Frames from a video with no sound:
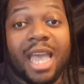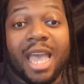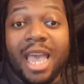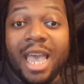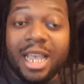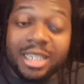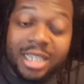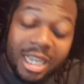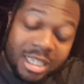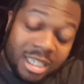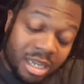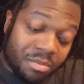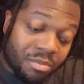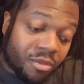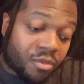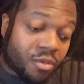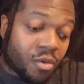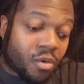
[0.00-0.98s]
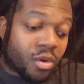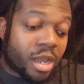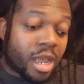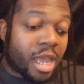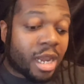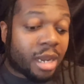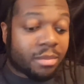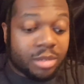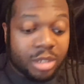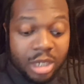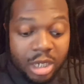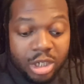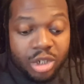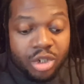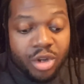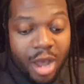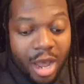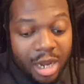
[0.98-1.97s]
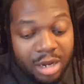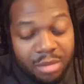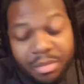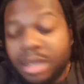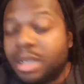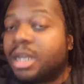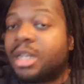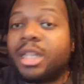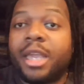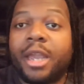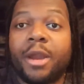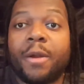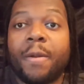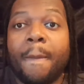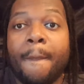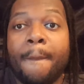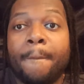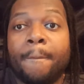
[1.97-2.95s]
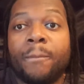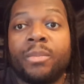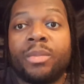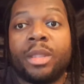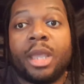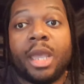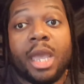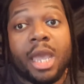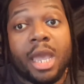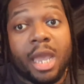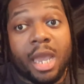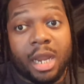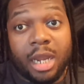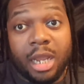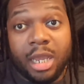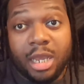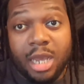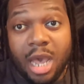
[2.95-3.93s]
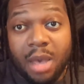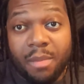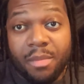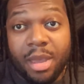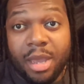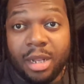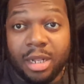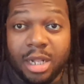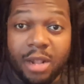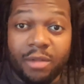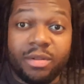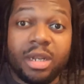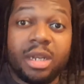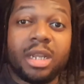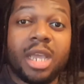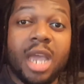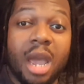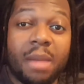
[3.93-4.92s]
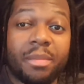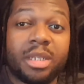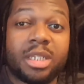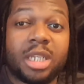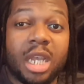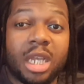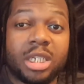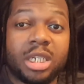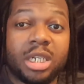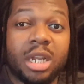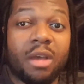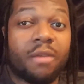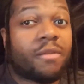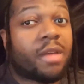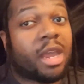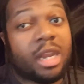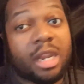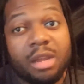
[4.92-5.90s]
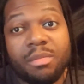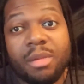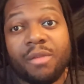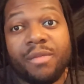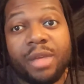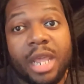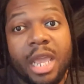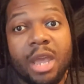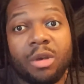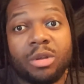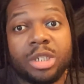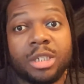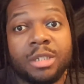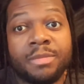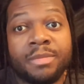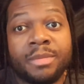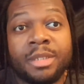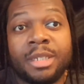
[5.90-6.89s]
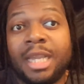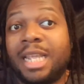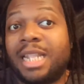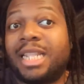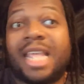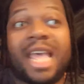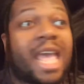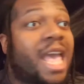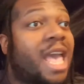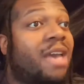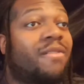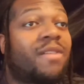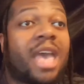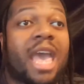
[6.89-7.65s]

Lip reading: as I said before, and I'm just trying to be clear, any comment left in the comment section of any of my videos that have